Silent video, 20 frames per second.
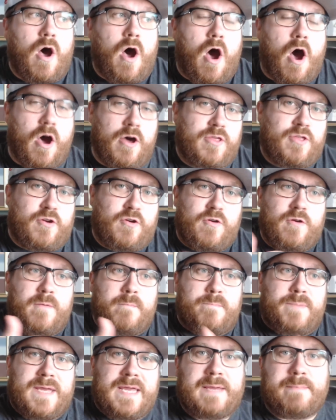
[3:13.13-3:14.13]
other
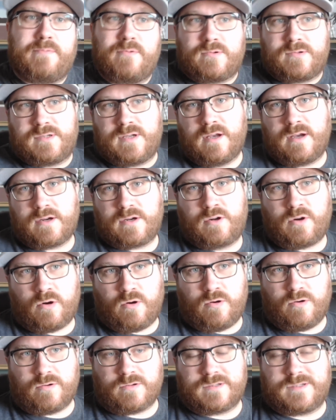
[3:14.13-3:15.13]
people's
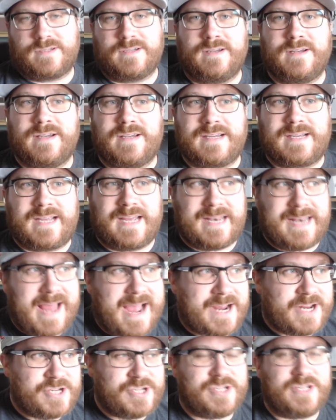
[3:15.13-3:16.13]
goals,
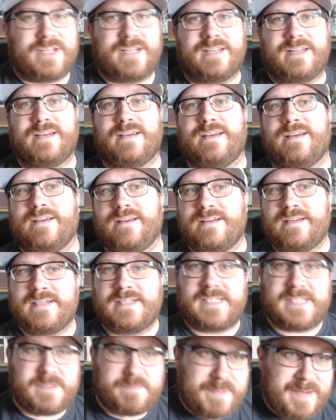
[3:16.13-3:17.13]
connection,
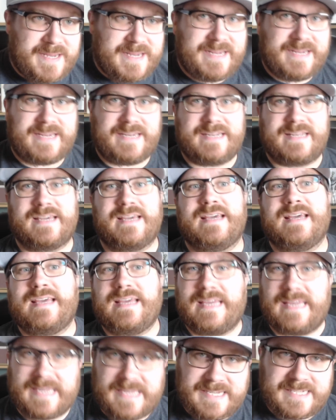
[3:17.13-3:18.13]
speed,
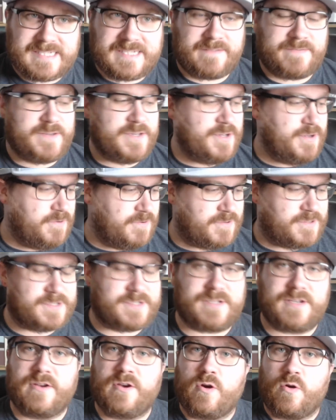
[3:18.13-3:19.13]
ease of
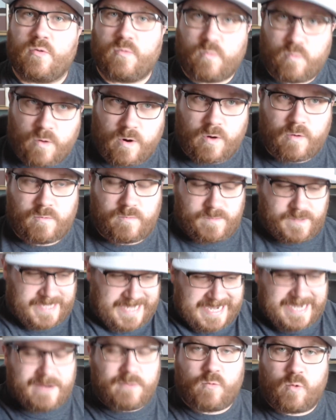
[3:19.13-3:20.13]
use,
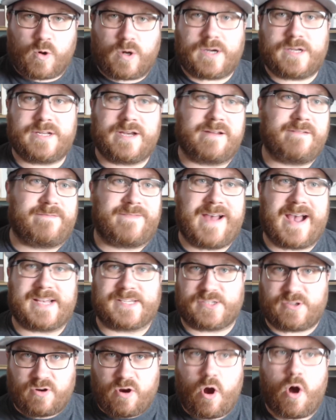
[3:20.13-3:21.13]
getting work done
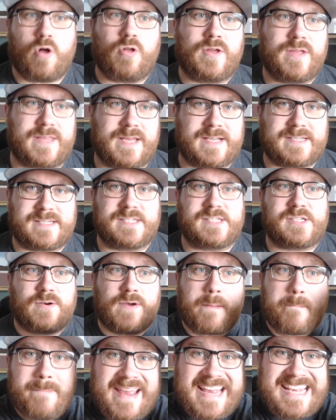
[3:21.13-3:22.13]
faster, all of this. And so
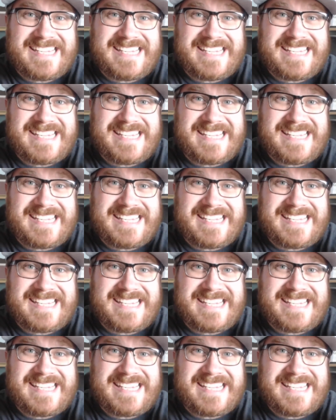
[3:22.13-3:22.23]
it may